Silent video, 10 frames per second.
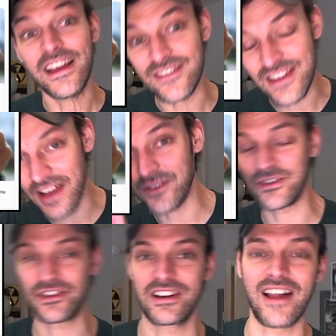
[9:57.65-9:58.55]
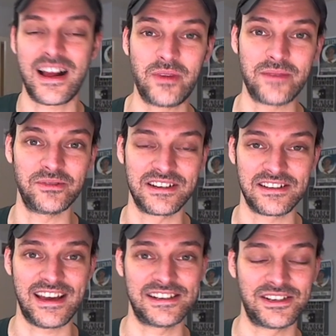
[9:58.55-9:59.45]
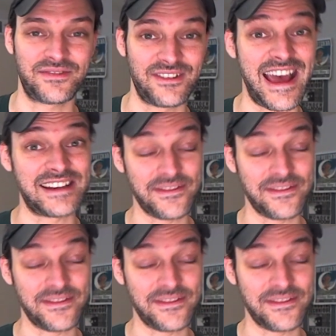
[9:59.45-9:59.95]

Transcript: No, you shouldn't lock people into cages for that.